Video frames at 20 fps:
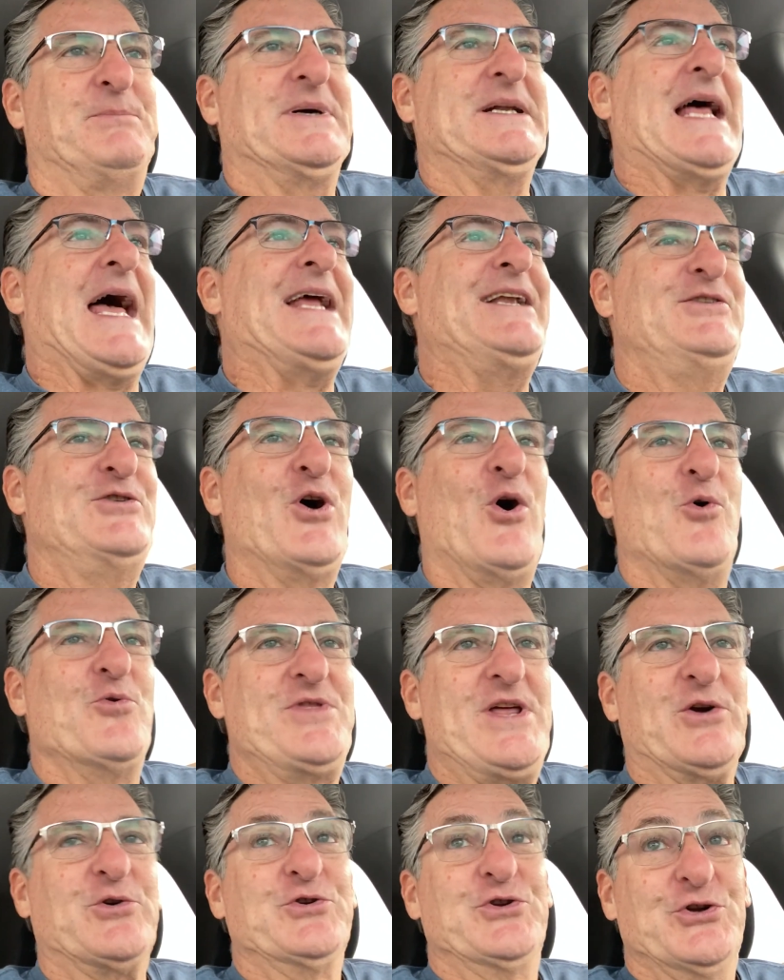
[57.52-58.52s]
But I know
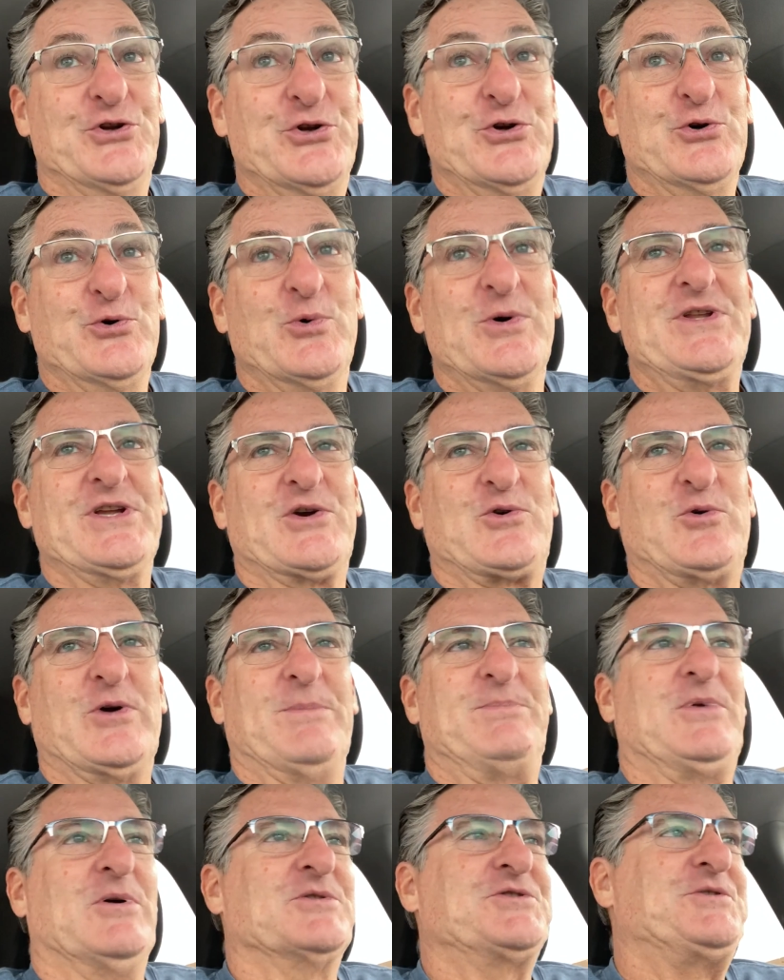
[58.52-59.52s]
they're new in the
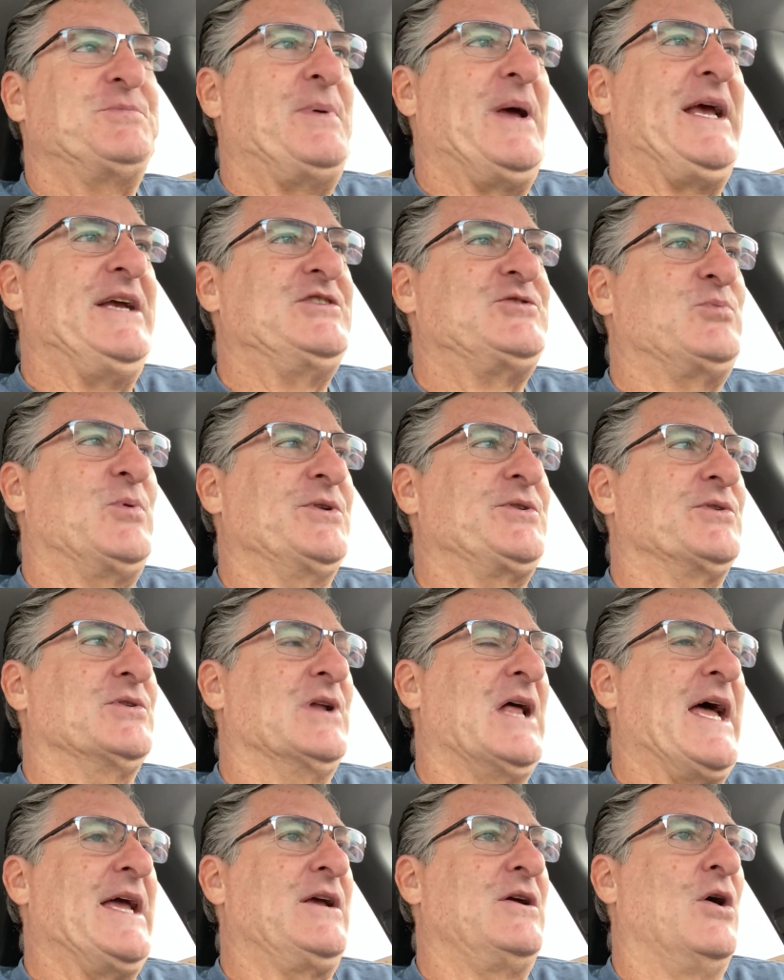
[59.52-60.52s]
crypto space when they're
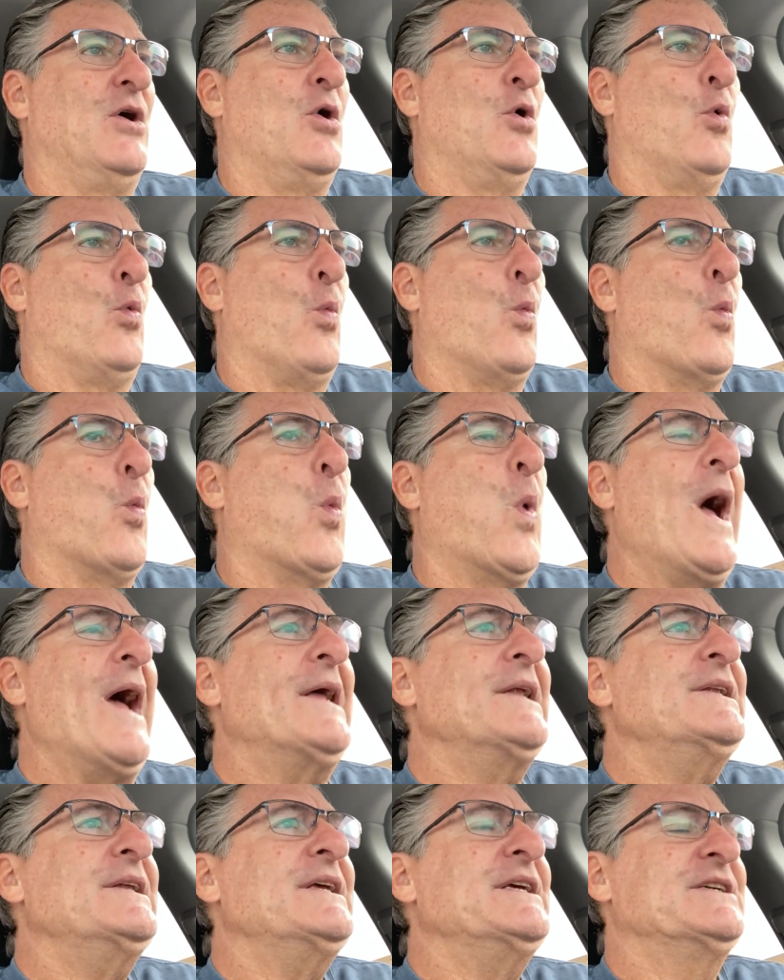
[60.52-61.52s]
like,
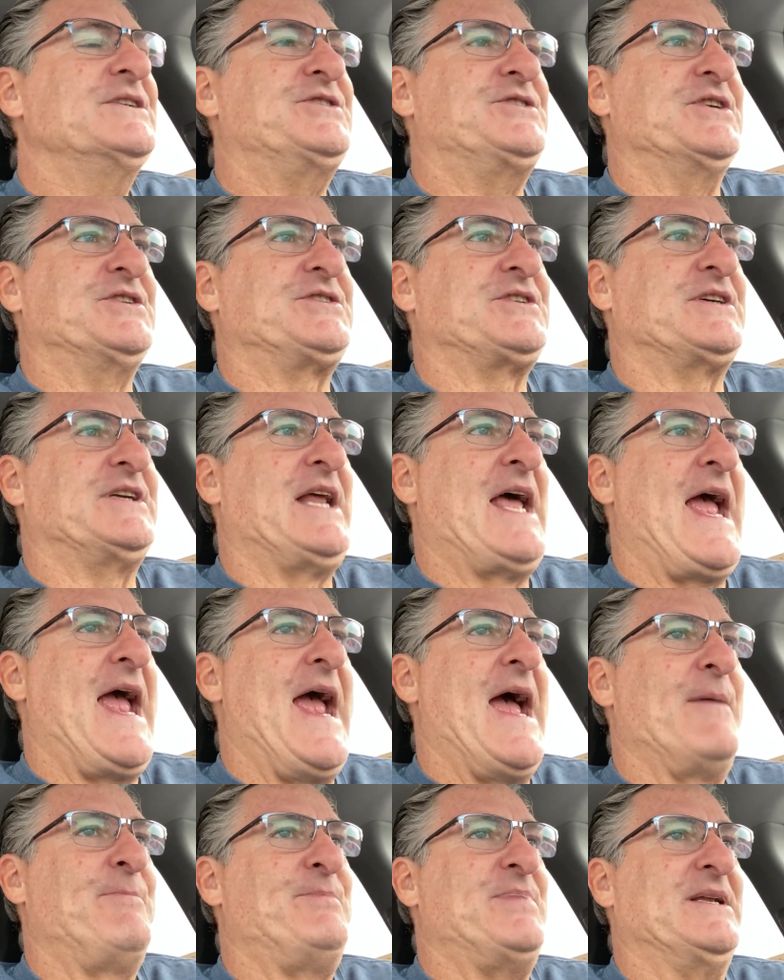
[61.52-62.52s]
when is this going to
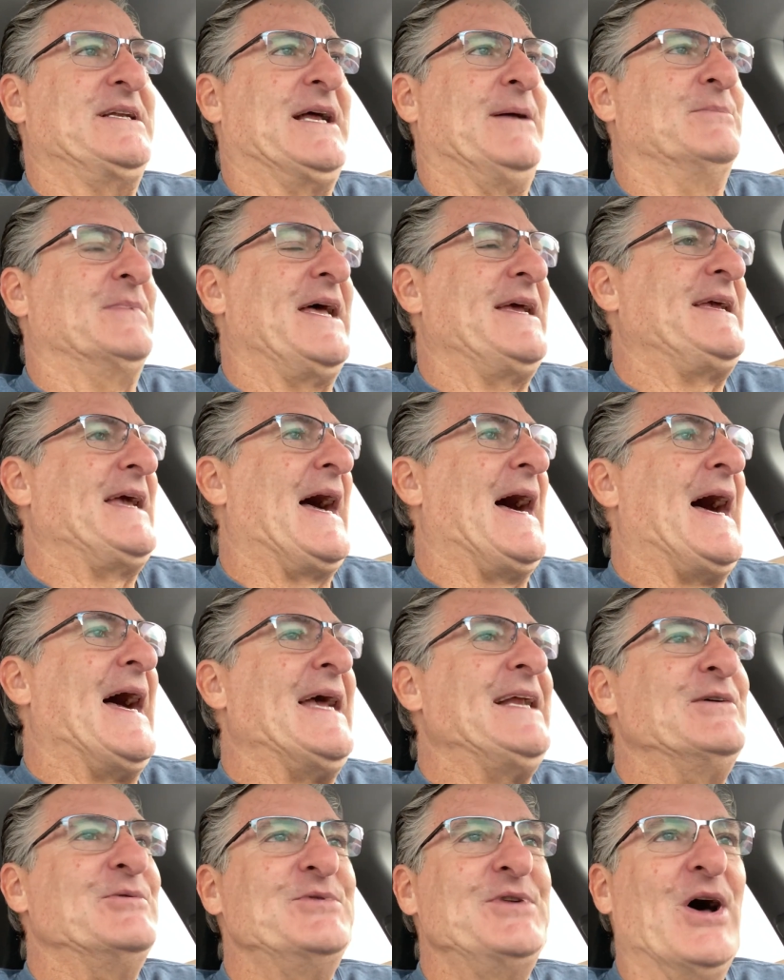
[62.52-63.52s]
happen? I'm like,
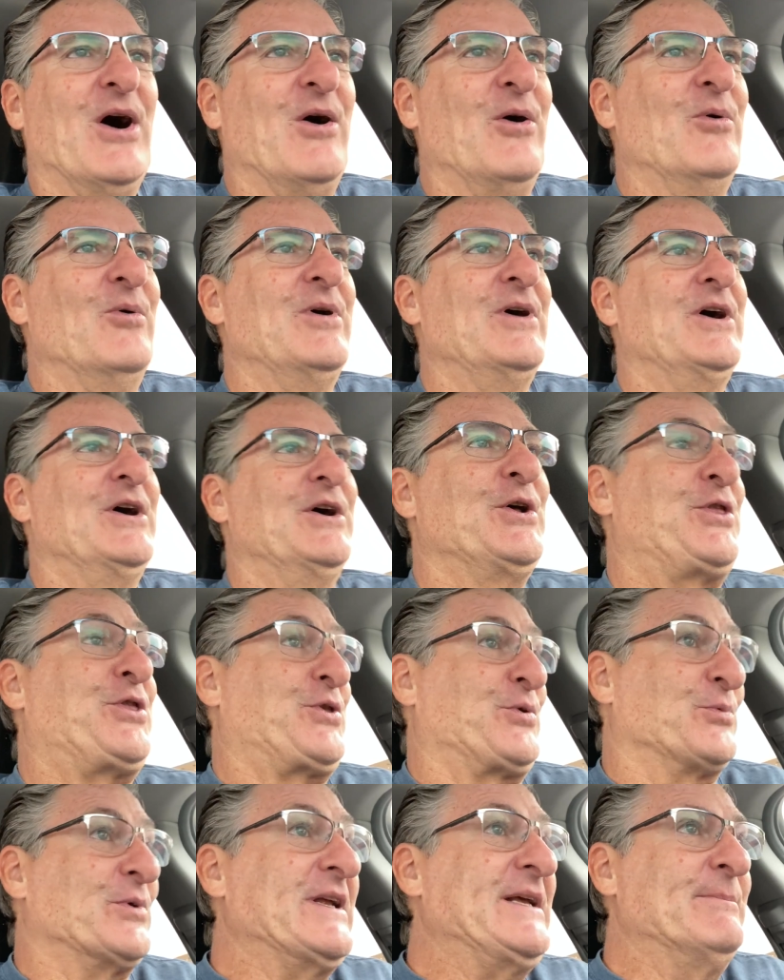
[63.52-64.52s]
I don't know,
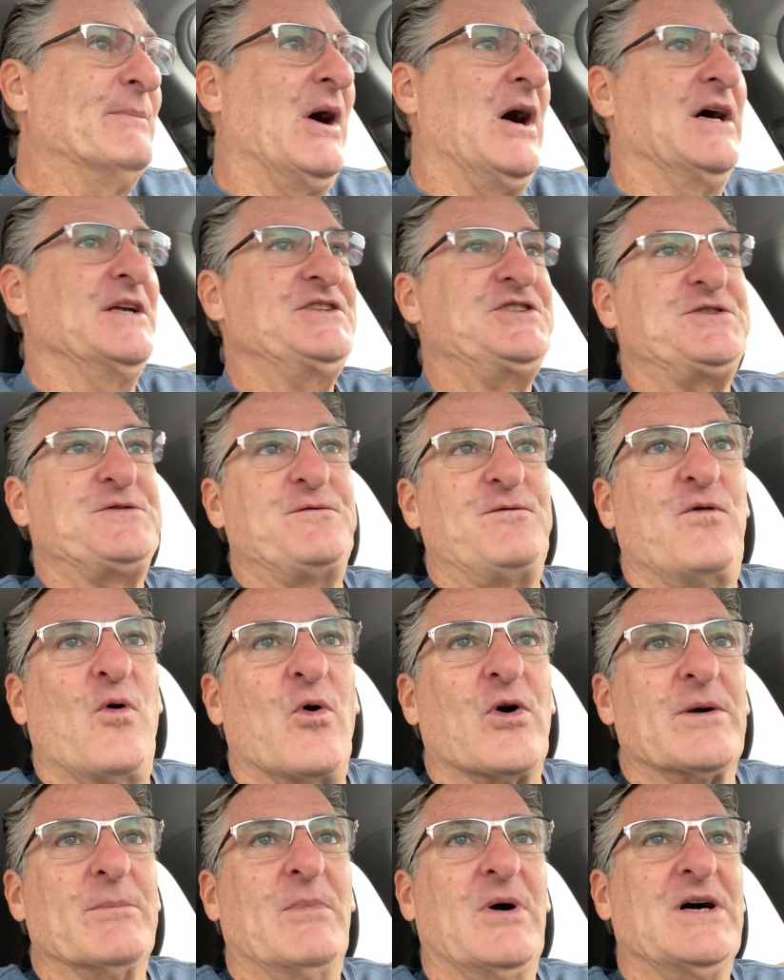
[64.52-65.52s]
three months,
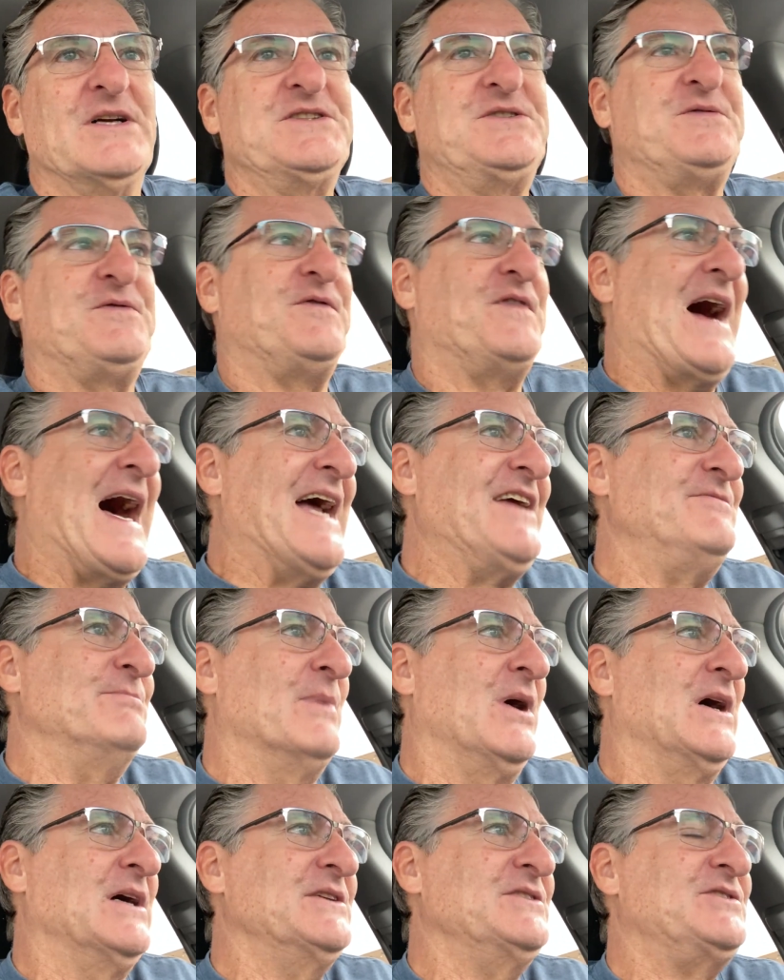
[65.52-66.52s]
four months, five
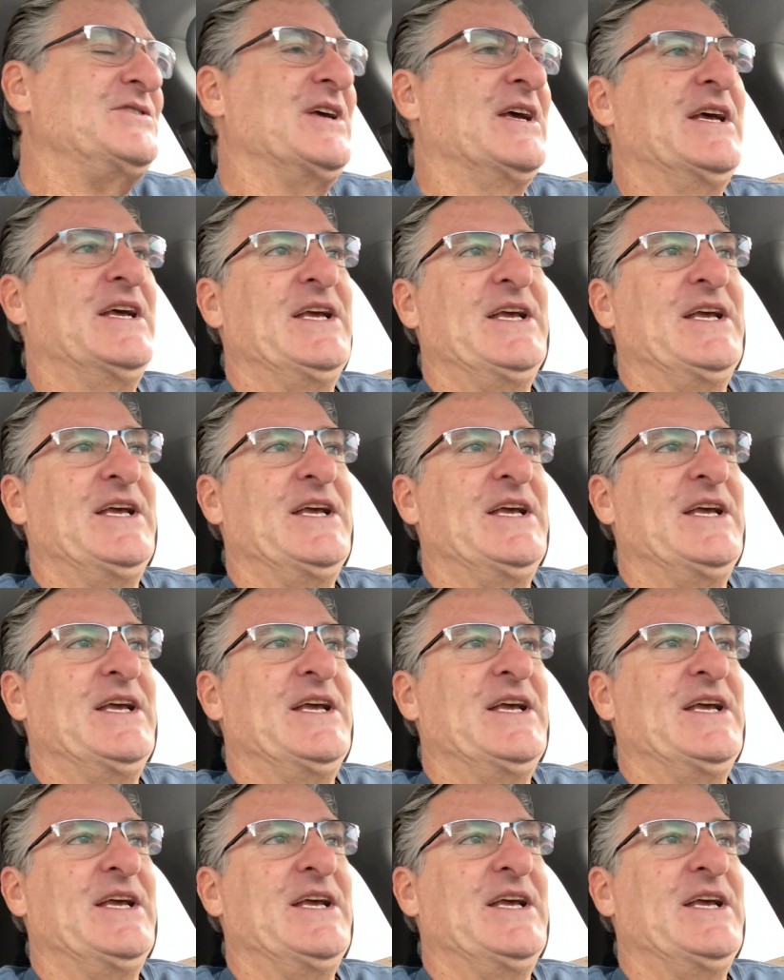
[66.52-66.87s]
months.